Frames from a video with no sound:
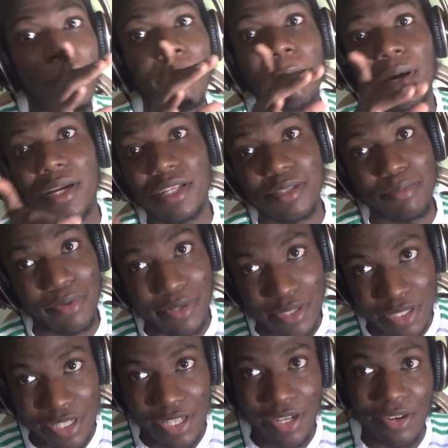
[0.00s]
but it's
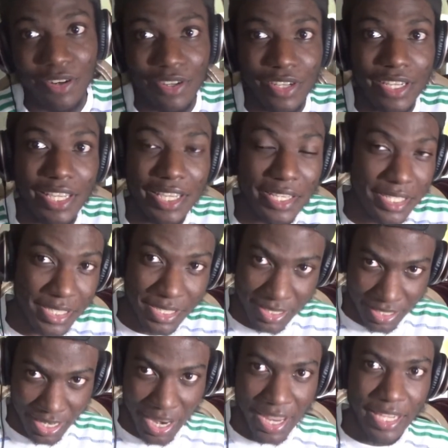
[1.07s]
mostly on
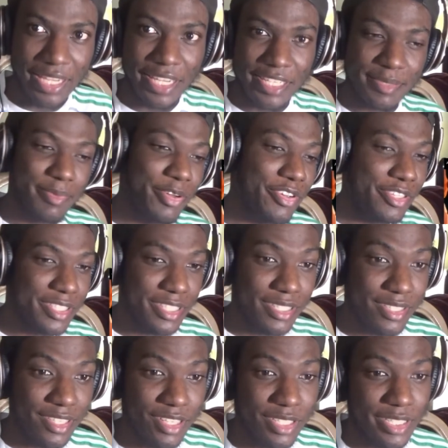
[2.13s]
his like experience and
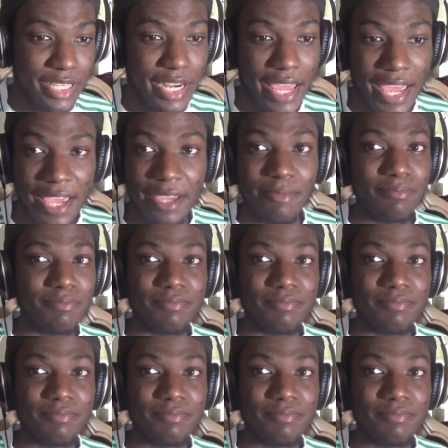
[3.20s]
such. And hey,